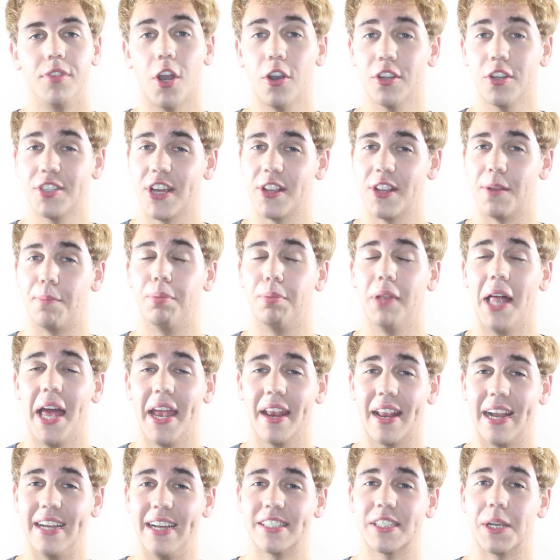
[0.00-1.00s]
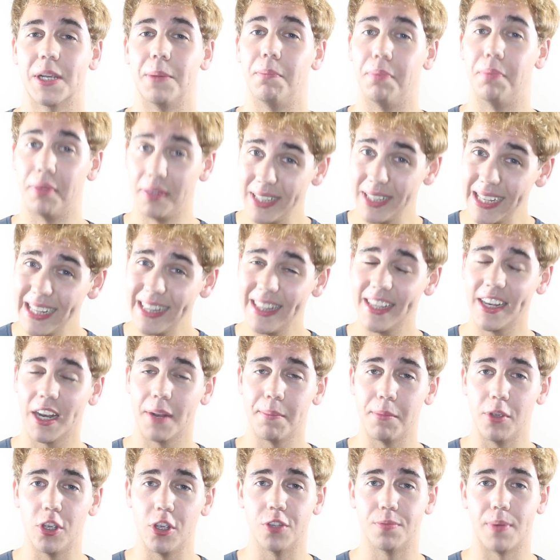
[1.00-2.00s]
Notice how the black guy is completely
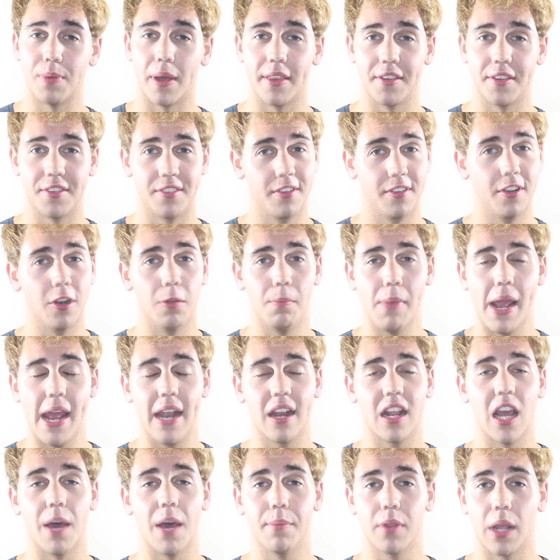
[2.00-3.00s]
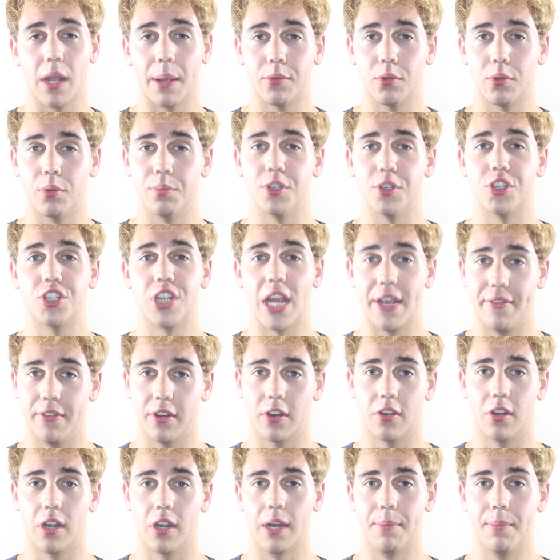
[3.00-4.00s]
unamused by this little man coming up to him with
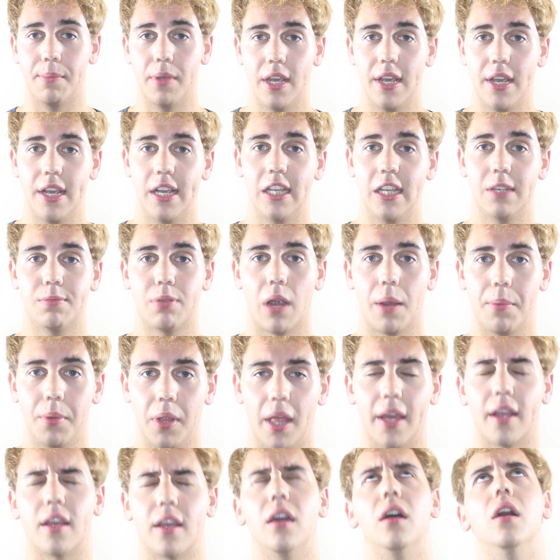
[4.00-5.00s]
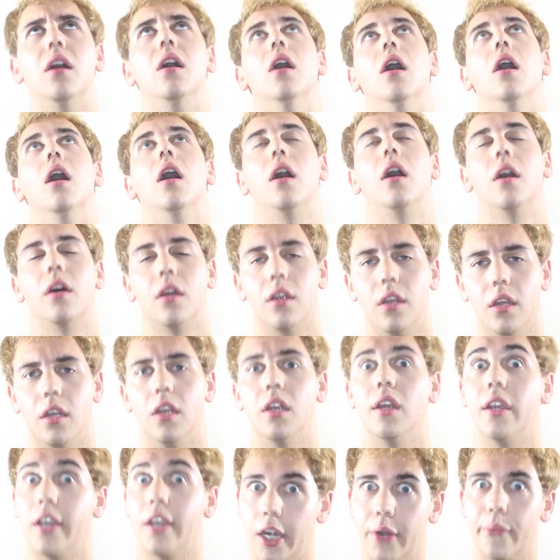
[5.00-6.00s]
shaving cream. He's probably like, ugh,
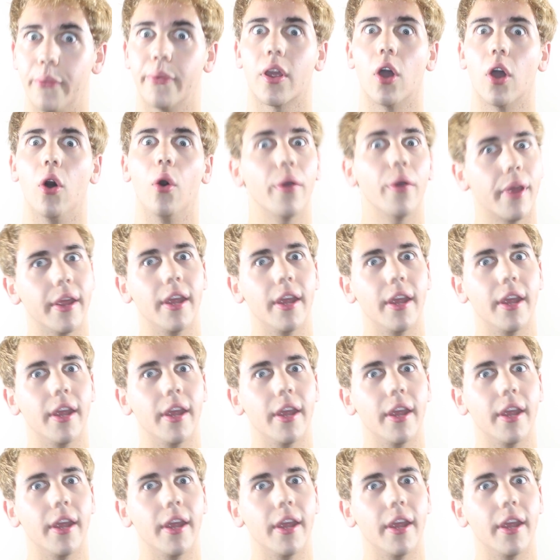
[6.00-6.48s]
here we go